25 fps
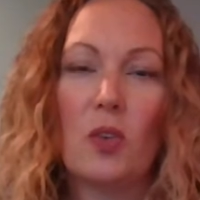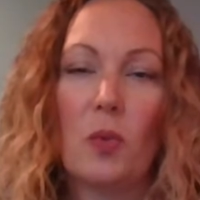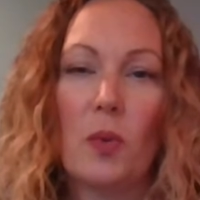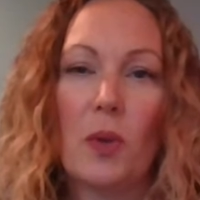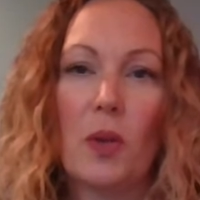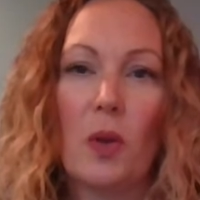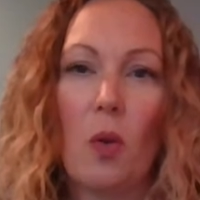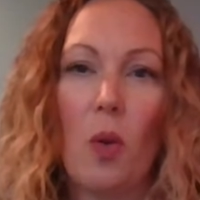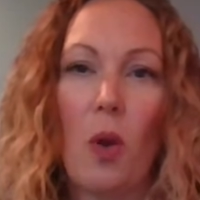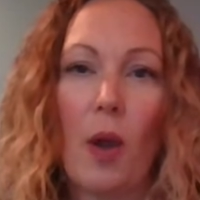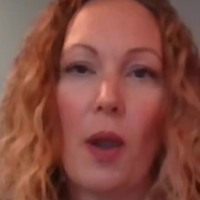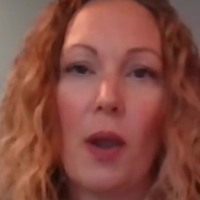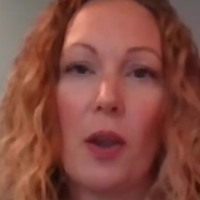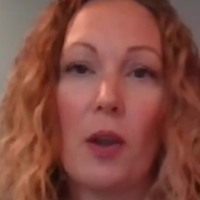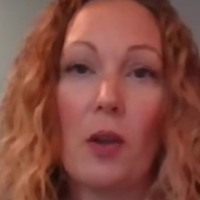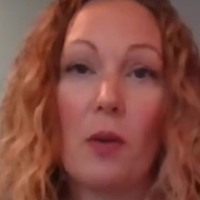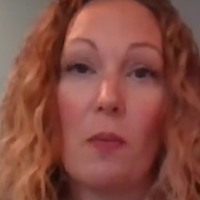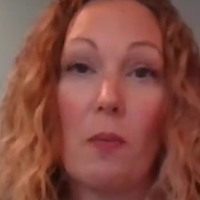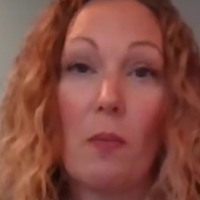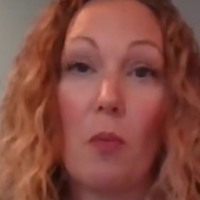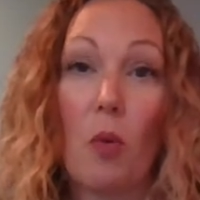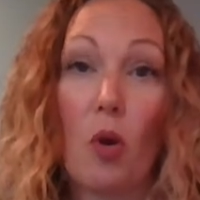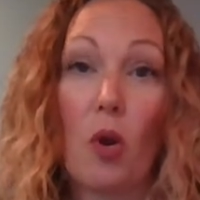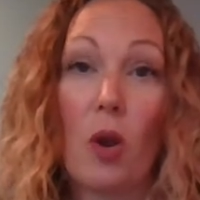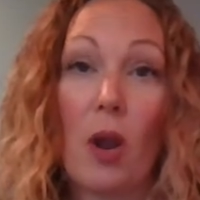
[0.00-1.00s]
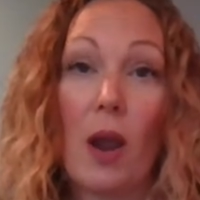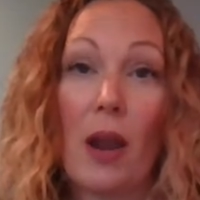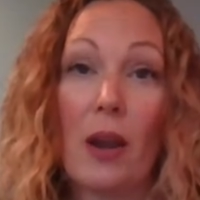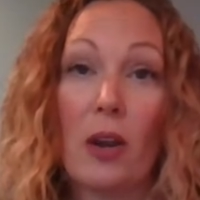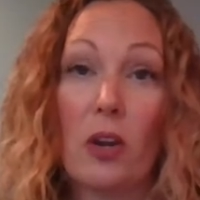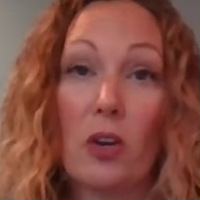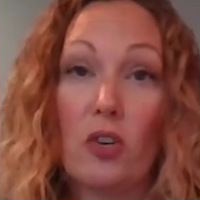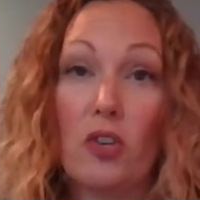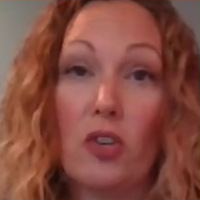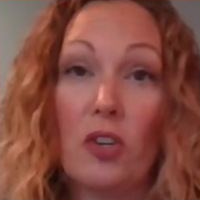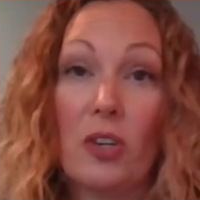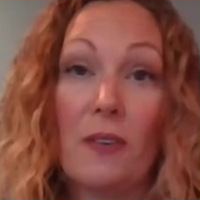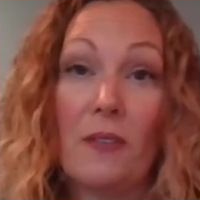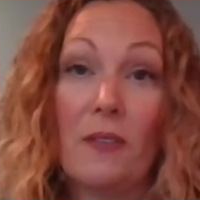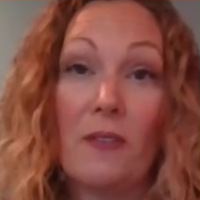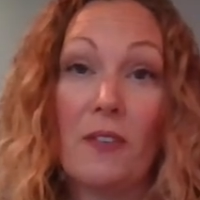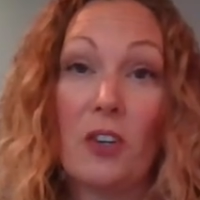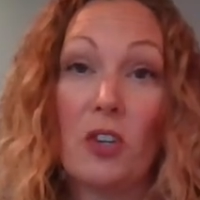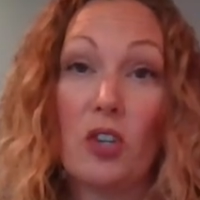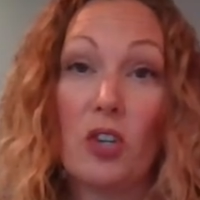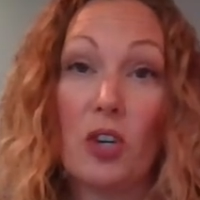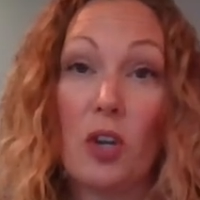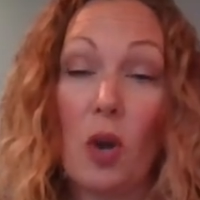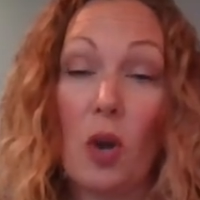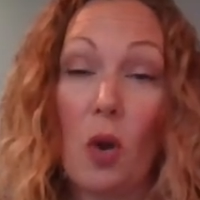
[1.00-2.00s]
to require more energy
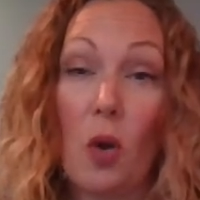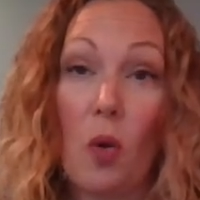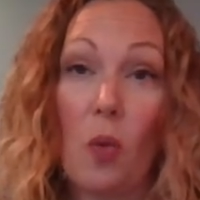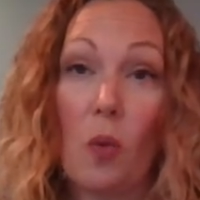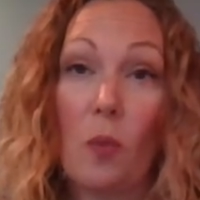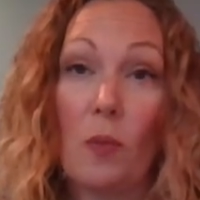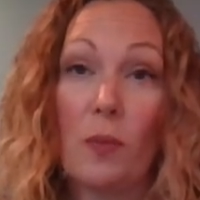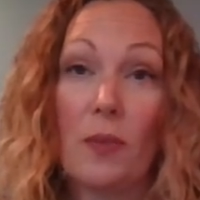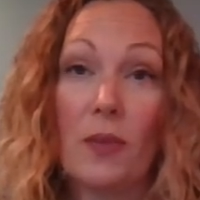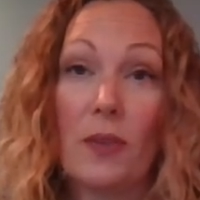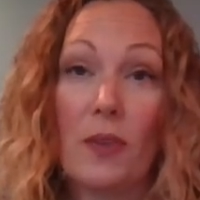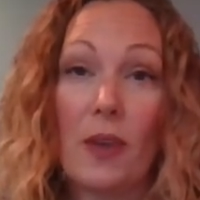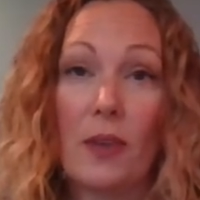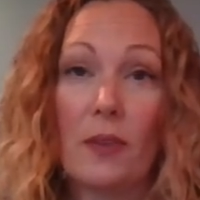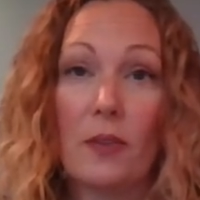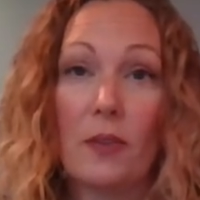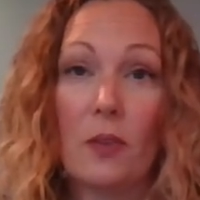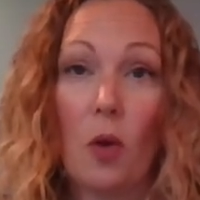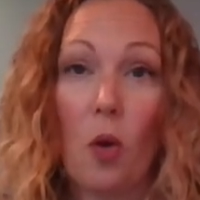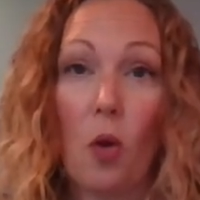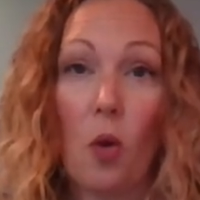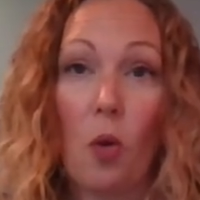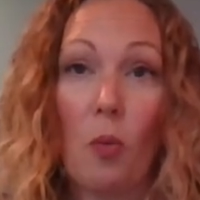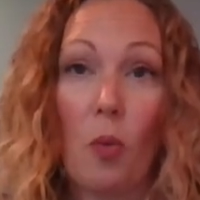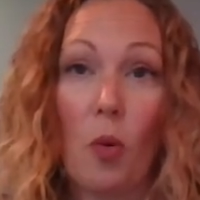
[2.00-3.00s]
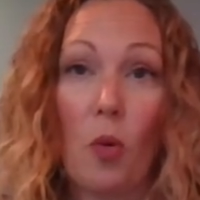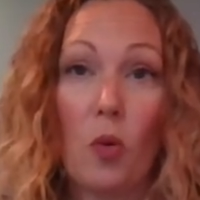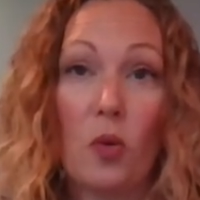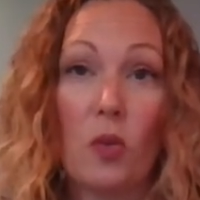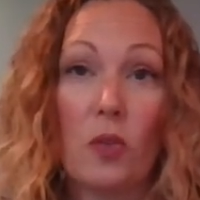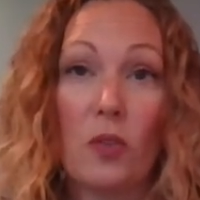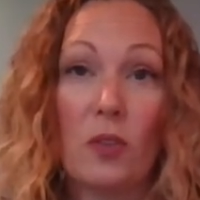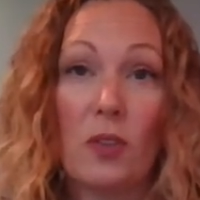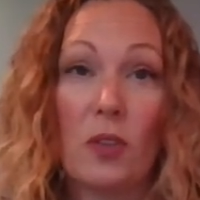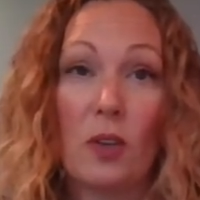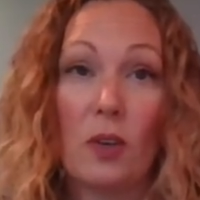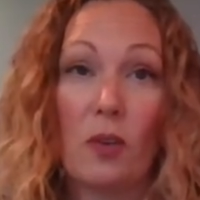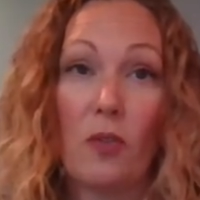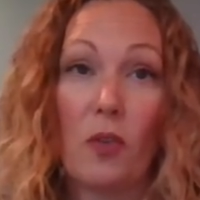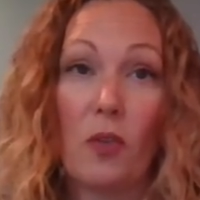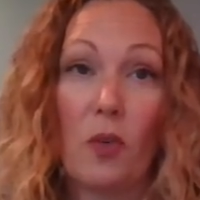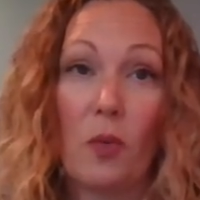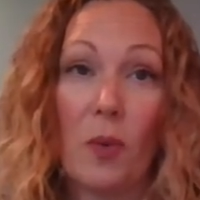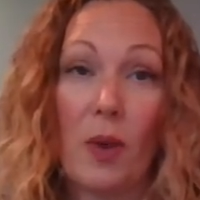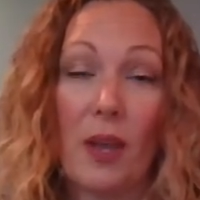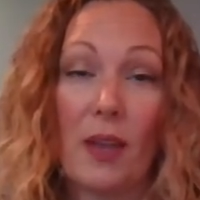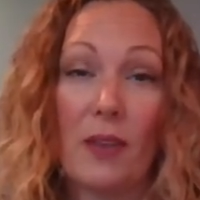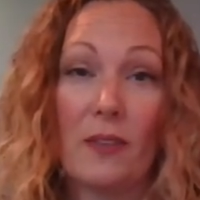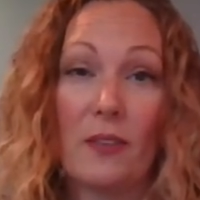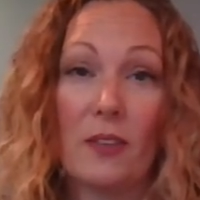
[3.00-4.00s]
efficient homes as homeowners look for
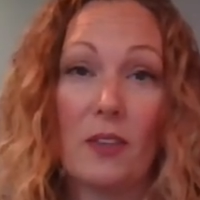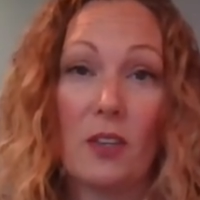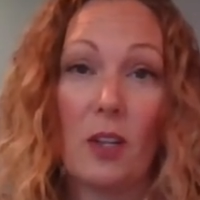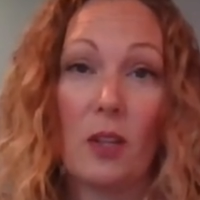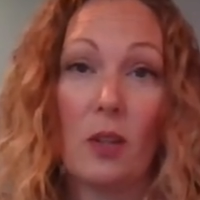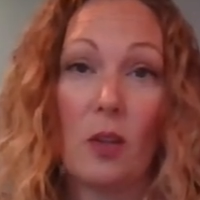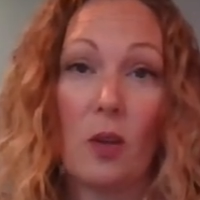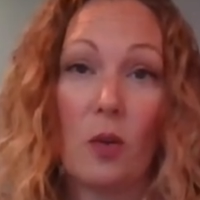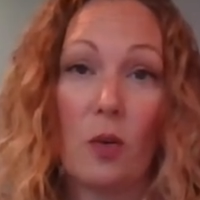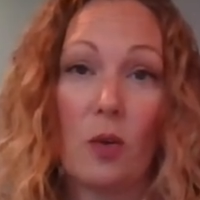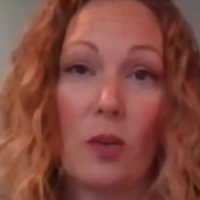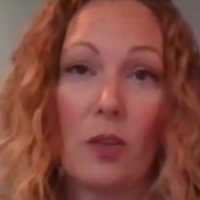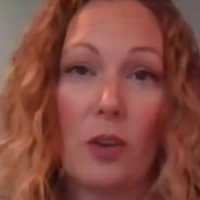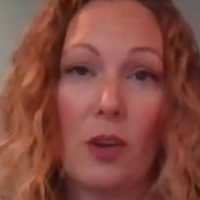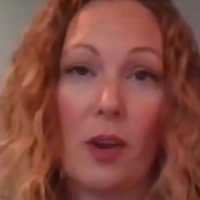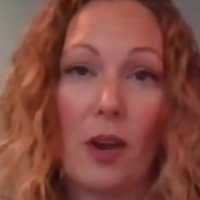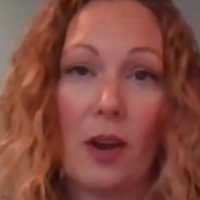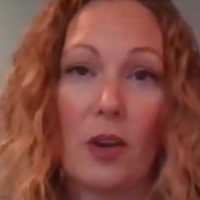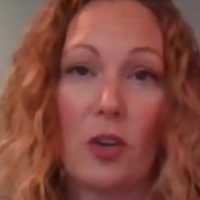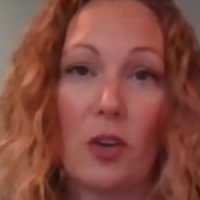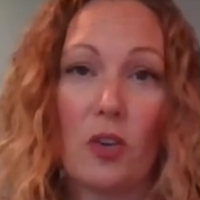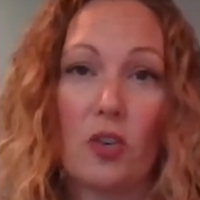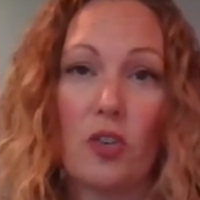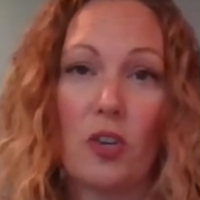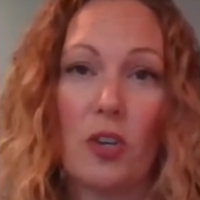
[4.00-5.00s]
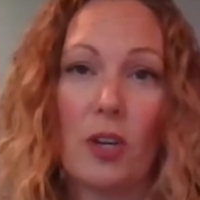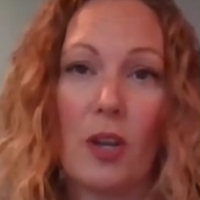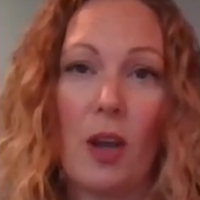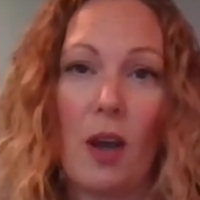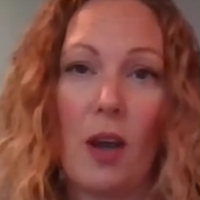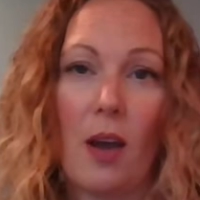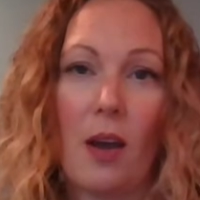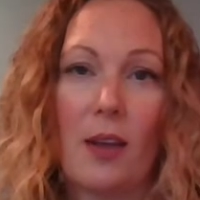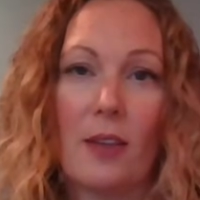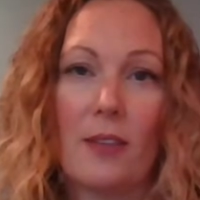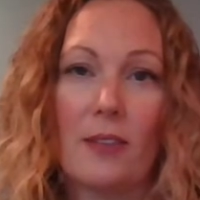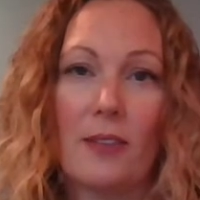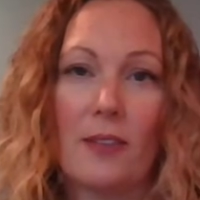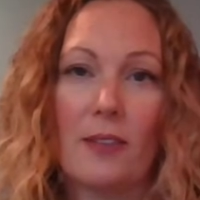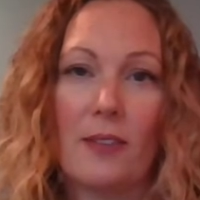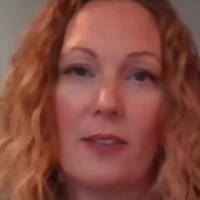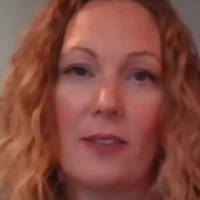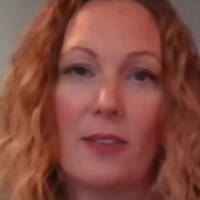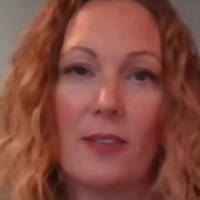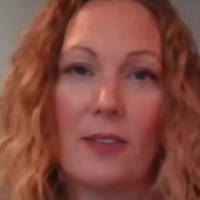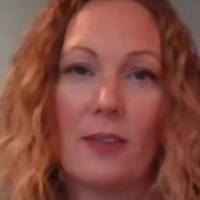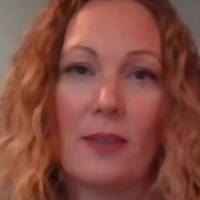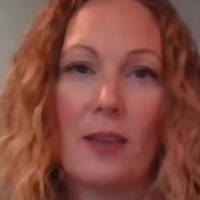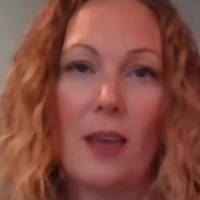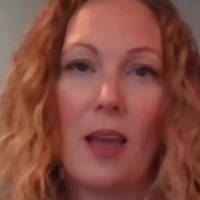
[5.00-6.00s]
ways to lower their energy
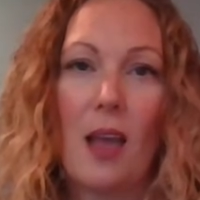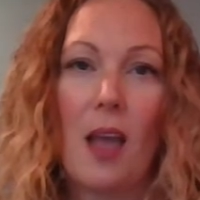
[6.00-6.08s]
costs.